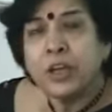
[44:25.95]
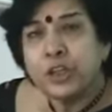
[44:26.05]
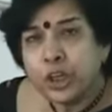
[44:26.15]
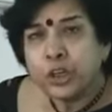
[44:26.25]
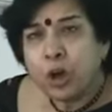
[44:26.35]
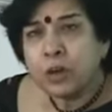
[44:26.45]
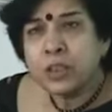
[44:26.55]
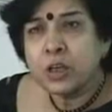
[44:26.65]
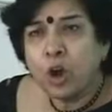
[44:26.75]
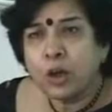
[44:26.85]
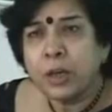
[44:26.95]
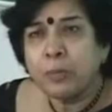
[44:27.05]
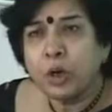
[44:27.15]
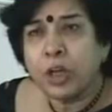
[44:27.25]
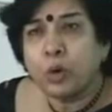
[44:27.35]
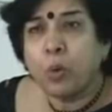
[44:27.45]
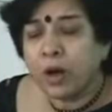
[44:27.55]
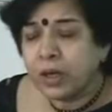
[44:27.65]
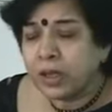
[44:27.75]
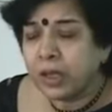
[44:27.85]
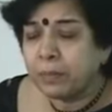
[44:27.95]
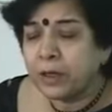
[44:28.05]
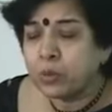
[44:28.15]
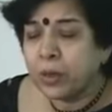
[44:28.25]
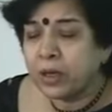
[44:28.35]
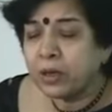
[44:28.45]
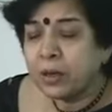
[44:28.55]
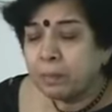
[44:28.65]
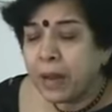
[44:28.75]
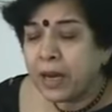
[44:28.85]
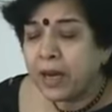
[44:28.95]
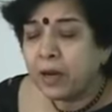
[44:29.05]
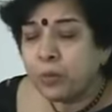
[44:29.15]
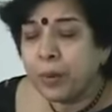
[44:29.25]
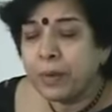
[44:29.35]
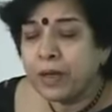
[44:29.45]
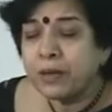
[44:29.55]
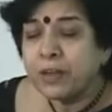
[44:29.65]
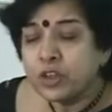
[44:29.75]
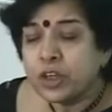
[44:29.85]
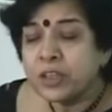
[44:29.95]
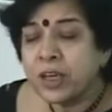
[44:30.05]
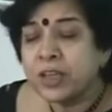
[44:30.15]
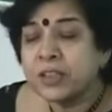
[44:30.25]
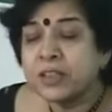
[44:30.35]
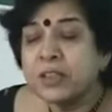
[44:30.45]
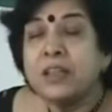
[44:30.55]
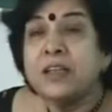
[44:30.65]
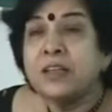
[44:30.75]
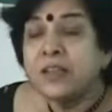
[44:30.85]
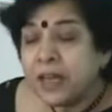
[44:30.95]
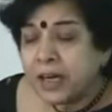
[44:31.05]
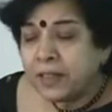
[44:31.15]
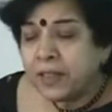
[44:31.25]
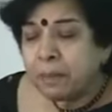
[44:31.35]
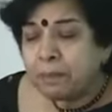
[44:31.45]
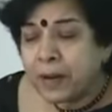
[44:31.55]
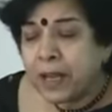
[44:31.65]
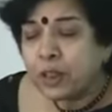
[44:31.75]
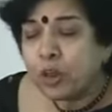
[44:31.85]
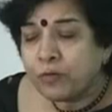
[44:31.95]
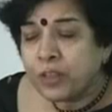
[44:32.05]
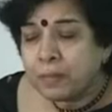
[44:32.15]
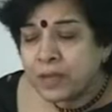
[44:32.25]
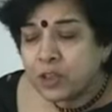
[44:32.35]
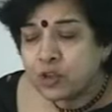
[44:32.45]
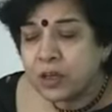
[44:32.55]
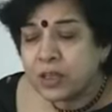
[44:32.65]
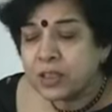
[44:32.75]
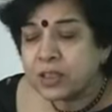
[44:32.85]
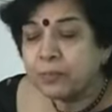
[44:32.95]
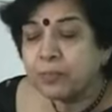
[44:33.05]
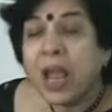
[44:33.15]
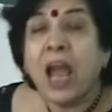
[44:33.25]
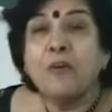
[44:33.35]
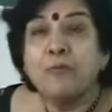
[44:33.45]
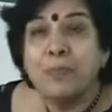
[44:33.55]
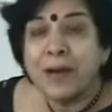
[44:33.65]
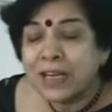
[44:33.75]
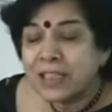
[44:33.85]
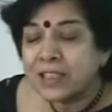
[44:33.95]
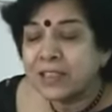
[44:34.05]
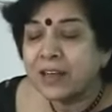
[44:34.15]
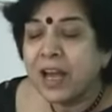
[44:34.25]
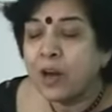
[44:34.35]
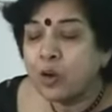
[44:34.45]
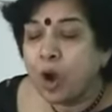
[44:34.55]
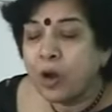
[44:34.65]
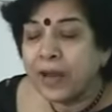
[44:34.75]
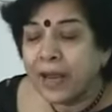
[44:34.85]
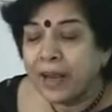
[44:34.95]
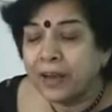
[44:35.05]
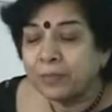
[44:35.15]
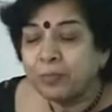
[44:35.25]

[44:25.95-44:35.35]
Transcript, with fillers: She talks a lot about equality between men and women. She says, did the breath of the mistress have breasts and long hair?